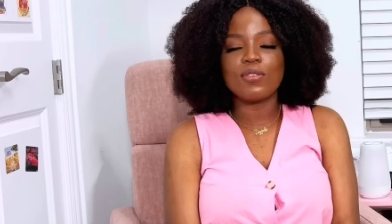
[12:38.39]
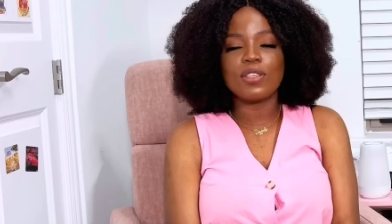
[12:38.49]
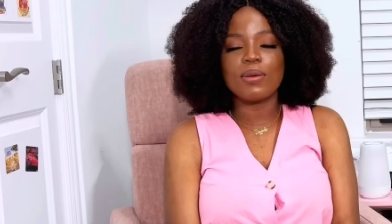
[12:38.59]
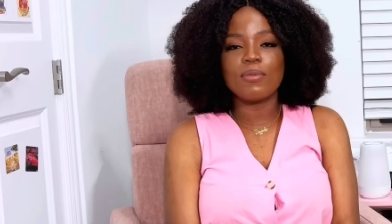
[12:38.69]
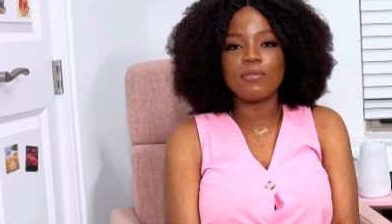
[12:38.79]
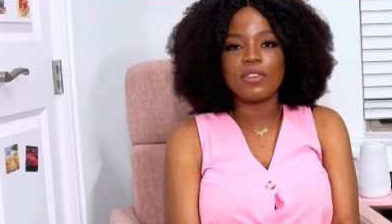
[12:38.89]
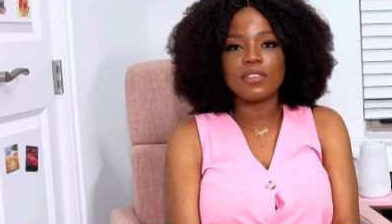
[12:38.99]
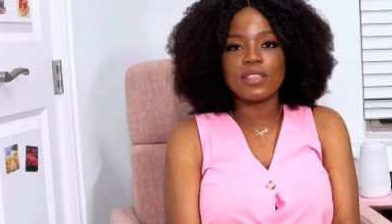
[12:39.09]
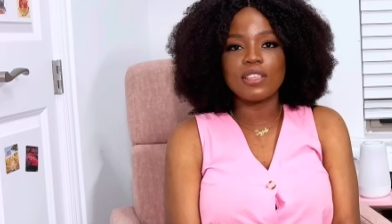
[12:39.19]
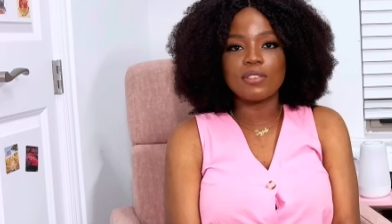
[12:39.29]
they moved us
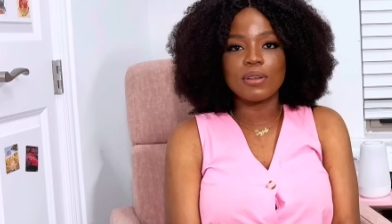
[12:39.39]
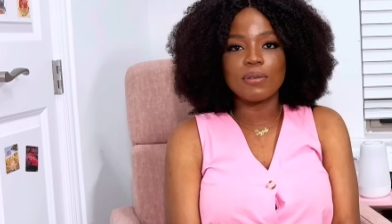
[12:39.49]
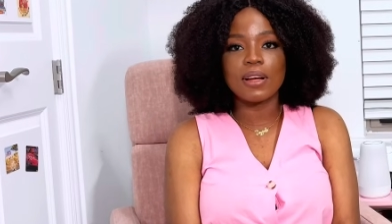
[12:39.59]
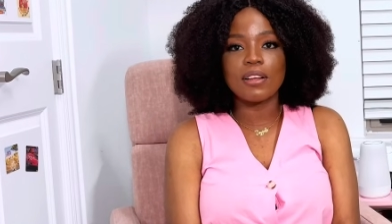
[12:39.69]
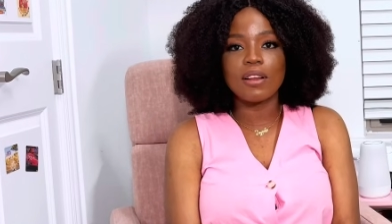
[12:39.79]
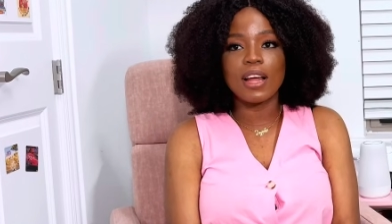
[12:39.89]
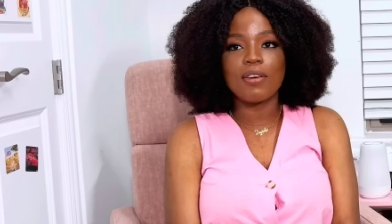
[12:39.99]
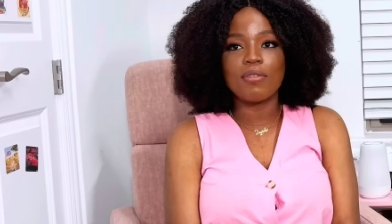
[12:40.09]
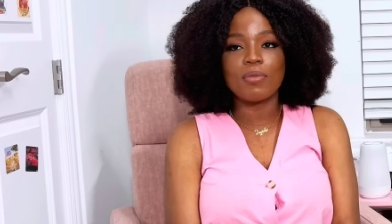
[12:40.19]
into a regular room.